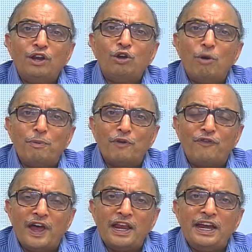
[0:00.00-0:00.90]
low
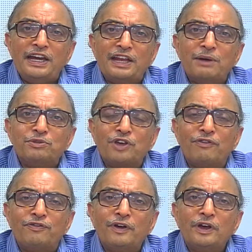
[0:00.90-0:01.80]
profile in terms
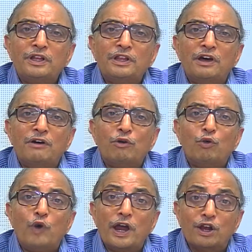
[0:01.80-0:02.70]
of the
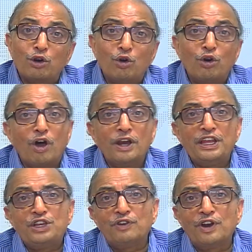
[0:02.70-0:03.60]
workload on
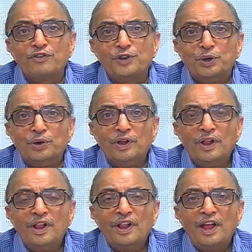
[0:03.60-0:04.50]
each one of you,
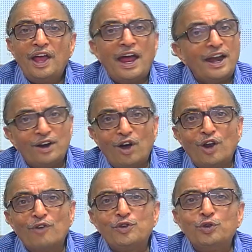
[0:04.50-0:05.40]
and
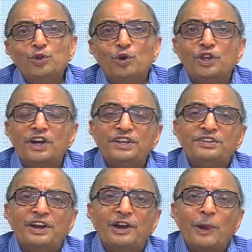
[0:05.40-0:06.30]
all of you know the
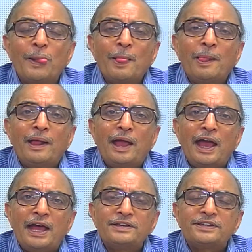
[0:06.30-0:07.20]
reason.
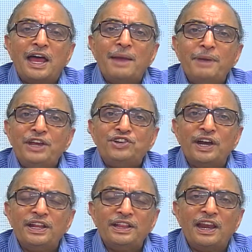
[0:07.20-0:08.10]
As I
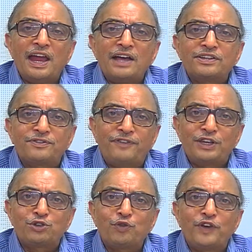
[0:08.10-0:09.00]
mentioned in the last
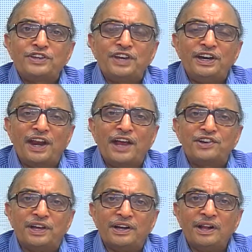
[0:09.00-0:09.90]
face-to-face
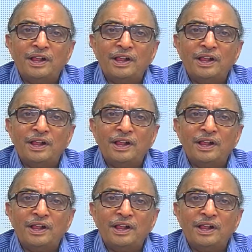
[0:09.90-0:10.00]
interaction,